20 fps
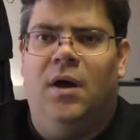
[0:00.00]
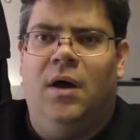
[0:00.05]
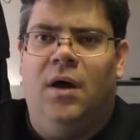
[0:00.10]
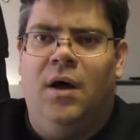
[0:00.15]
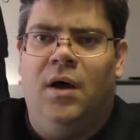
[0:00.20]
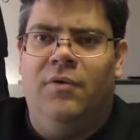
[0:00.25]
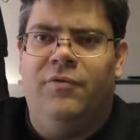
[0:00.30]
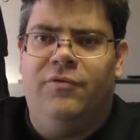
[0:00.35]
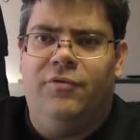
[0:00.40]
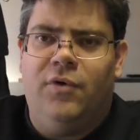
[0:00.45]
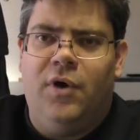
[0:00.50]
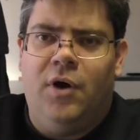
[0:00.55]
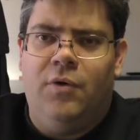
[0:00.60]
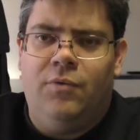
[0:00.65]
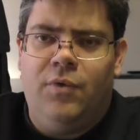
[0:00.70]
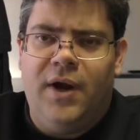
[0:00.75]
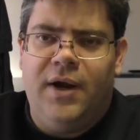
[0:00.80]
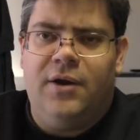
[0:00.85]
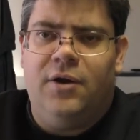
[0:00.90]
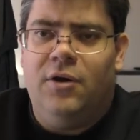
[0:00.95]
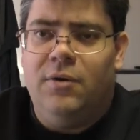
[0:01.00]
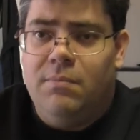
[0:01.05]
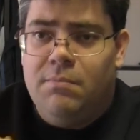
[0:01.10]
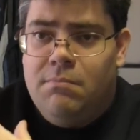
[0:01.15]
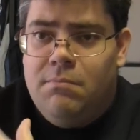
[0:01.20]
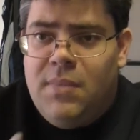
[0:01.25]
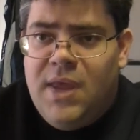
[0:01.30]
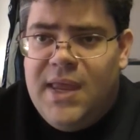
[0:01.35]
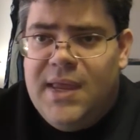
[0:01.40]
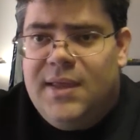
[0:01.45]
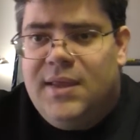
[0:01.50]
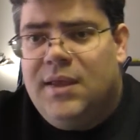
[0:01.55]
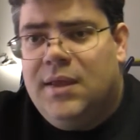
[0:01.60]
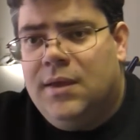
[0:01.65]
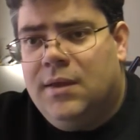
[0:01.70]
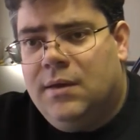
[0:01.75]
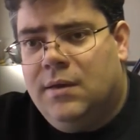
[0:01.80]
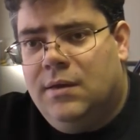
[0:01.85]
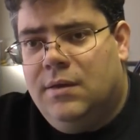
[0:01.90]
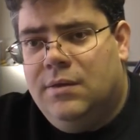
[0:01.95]
of on record
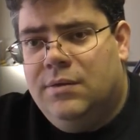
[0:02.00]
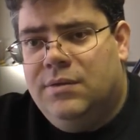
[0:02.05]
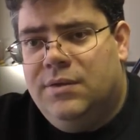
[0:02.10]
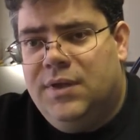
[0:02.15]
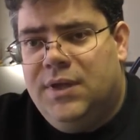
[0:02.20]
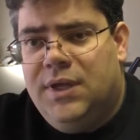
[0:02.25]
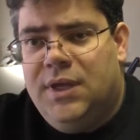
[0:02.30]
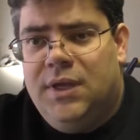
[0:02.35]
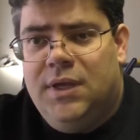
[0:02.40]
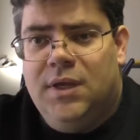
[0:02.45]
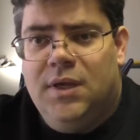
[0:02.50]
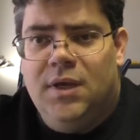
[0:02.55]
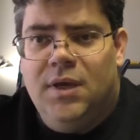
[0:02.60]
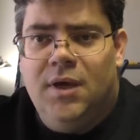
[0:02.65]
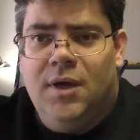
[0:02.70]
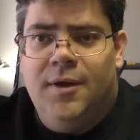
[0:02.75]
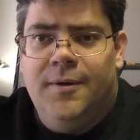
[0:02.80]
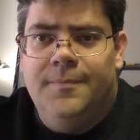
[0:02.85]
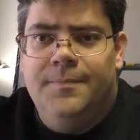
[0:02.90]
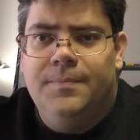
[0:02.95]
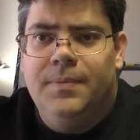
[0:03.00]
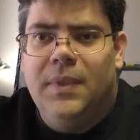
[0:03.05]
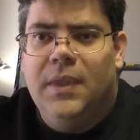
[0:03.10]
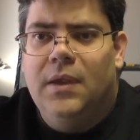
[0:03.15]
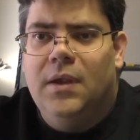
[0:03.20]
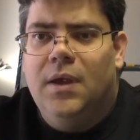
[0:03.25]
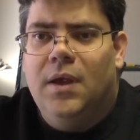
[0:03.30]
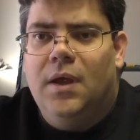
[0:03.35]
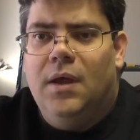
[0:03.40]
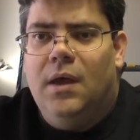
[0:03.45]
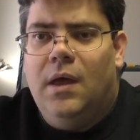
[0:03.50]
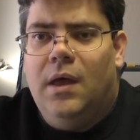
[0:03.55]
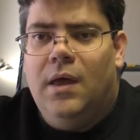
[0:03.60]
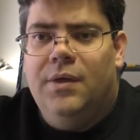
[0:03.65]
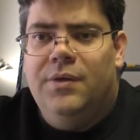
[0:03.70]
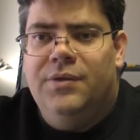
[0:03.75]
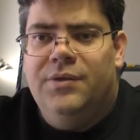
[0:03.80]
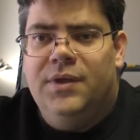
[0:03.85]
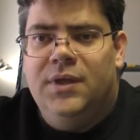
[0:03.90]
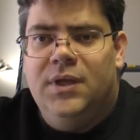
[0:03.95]
making the uh, uh,
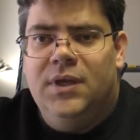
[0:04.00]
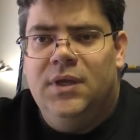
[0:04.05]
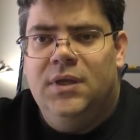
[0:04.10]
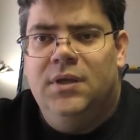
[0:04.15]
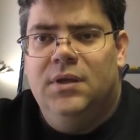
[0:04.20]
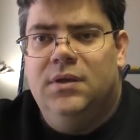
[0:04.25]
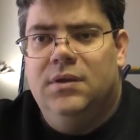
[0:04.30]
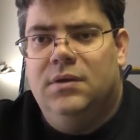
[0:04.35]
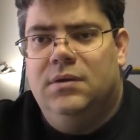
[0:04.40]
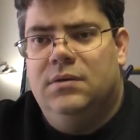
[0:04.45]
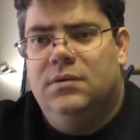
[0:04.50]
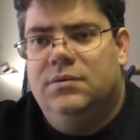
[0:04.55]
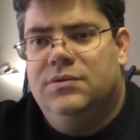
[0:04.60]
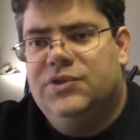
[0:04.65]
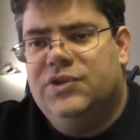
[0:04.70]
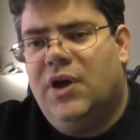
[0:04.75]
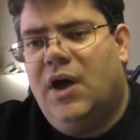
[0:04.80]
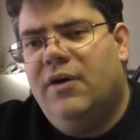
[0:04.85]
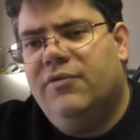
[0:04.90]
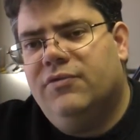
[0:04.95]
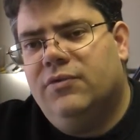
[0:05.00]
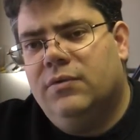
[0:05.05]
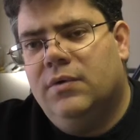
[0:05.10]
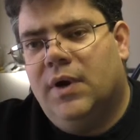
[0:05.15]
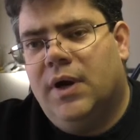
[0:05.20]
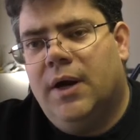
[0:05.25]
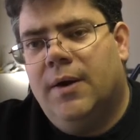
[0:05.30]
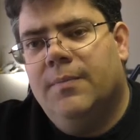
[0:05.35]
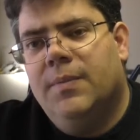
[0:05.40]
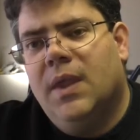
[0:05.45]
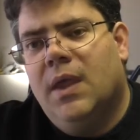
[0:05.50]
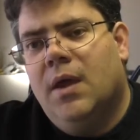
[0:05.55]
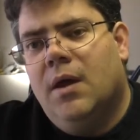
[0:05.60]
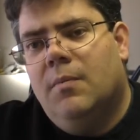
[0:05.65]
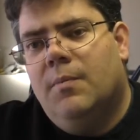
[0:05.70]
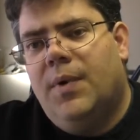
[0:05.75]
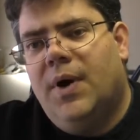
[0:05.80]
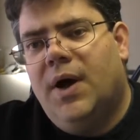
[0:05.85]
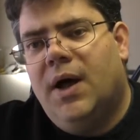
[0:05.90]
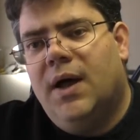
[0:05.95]
the software,
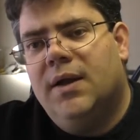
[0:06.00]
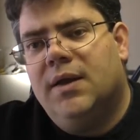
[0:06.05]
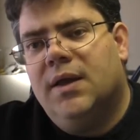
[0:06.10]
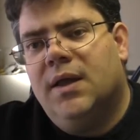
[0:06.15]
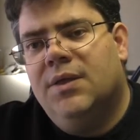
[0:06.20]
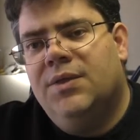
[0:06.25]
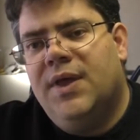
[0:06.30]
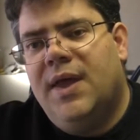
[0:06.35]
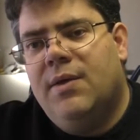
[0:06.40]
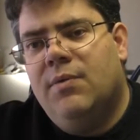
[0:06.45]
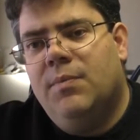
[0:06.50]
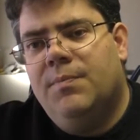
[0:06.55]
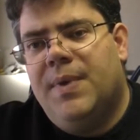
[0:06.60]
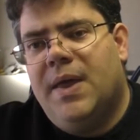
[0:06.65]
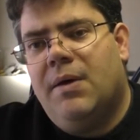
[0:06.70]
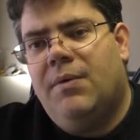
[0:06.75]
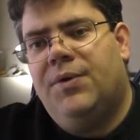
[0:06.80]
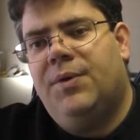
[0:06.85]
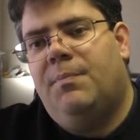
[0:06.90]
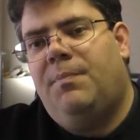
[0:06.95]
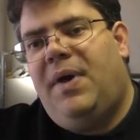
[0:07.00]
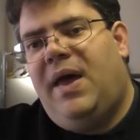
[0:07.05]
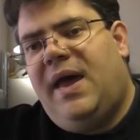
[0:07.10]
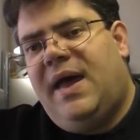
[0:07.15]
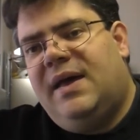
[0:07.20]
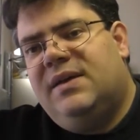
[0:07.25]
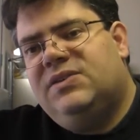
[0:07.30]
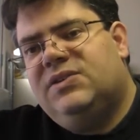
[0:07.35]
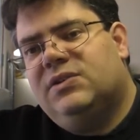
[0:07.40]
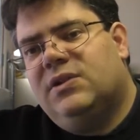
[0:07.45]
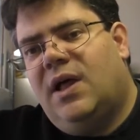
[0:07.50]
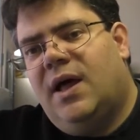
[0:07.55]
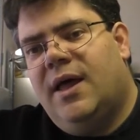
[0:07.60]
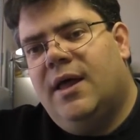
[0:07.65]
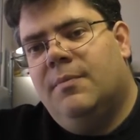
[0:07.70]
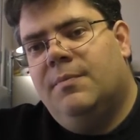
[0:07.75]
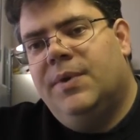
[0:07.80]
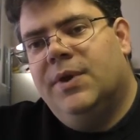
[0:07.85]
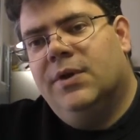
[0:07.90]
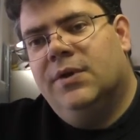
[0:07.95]
but they would be able to pass
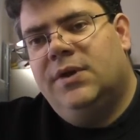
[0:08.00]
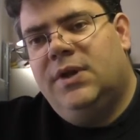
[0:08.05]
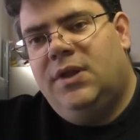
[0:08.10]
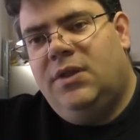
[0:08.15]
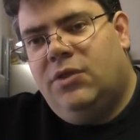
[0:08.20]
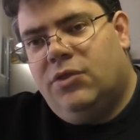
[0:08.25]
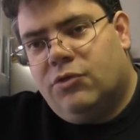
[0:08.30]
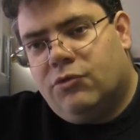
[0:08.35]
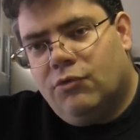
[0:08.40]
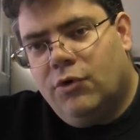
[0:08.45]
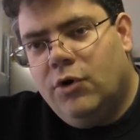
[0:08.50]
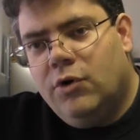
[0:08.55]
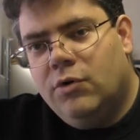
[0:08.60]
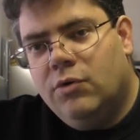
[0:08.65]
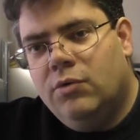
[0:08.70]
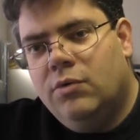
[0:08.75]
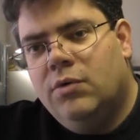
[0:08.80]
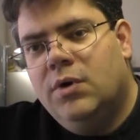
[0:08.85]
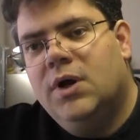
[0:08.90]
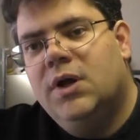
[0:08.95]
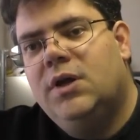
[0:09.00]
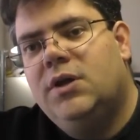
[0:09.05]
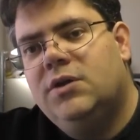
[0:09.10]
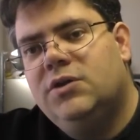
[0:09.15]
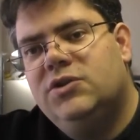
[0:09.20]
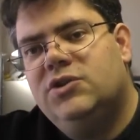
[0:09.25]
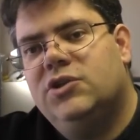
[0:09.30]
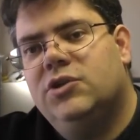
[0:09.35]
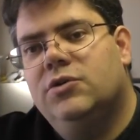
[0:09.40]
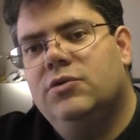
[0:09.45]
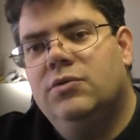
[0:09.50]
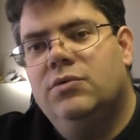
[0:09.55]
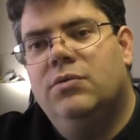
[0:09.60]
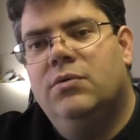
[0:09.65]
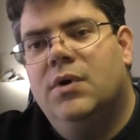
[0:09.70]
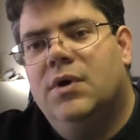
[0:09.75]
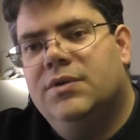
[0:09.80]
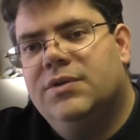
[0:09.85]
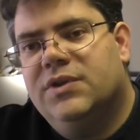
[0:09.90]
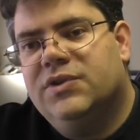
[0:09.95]
liability through to
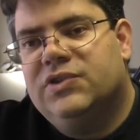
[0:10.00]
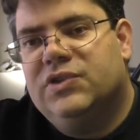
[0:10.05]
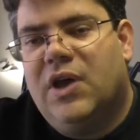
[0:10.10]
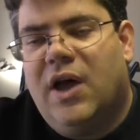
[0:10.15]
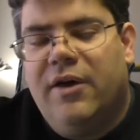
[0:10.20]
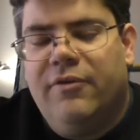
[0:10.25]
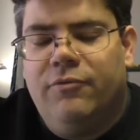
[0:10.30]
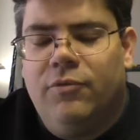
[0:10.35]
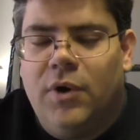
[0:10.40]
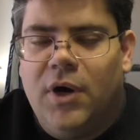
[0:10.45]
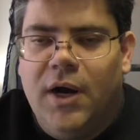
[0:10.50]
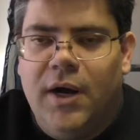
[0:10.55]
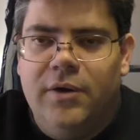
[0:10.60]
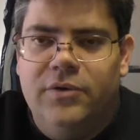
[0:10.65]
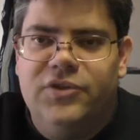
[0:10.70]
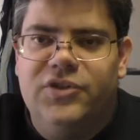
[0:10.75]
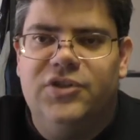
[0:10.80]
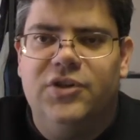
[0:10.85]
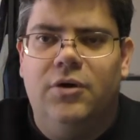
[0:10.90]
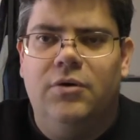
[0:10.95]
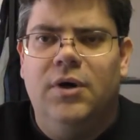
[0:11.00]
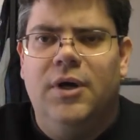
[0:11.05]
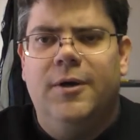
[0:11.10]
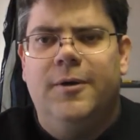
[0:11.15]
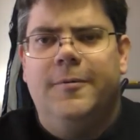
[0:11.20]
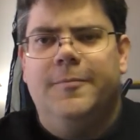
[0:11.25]
the software house. So